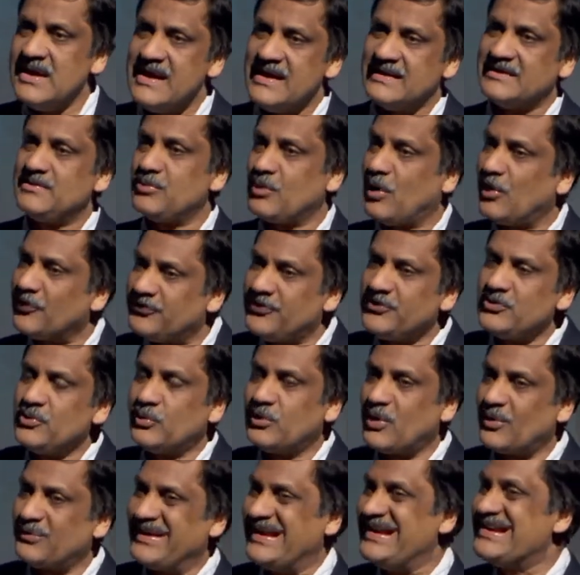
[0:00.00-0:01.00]
And they would also do a
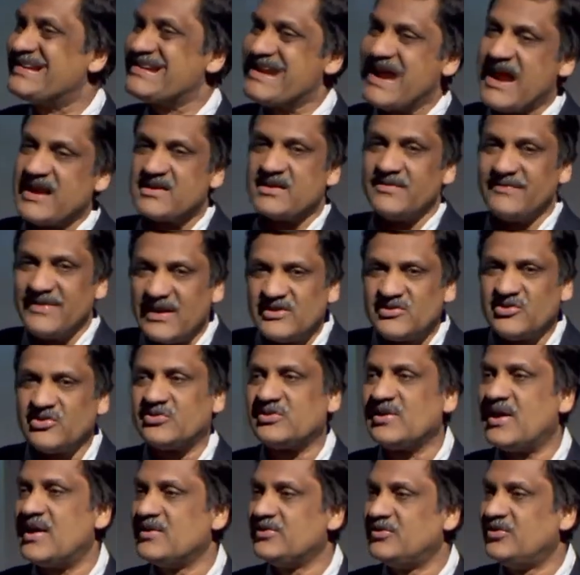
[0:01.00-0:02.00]
lot of interactive
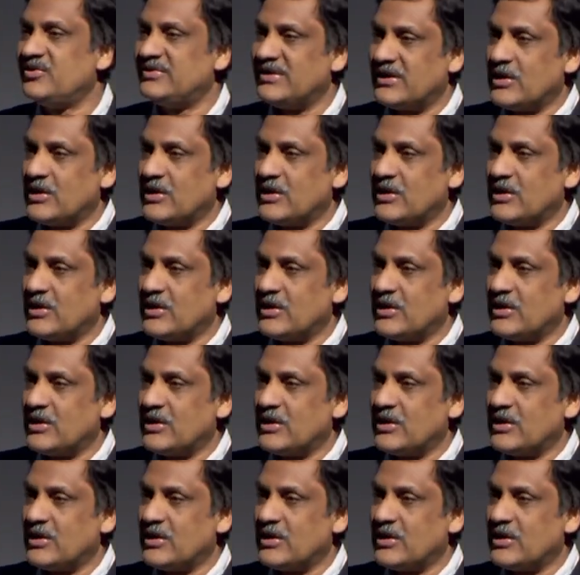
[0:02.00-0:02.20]
exercises